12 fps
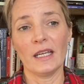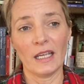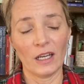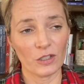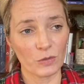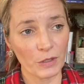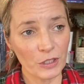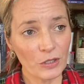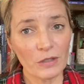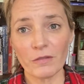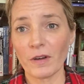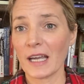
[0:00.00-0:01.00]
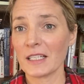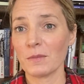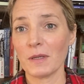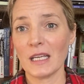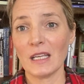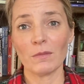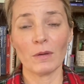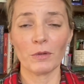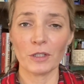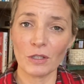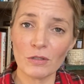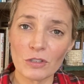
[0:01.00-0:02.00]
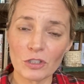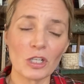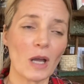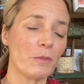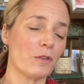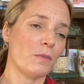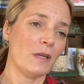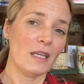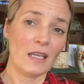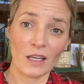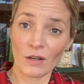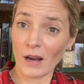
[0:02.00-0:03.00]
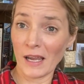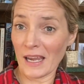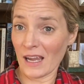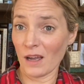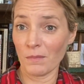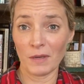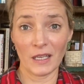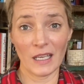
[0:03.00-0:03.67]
Here's where you can find me. Remember, you used to shop with me. Here I am.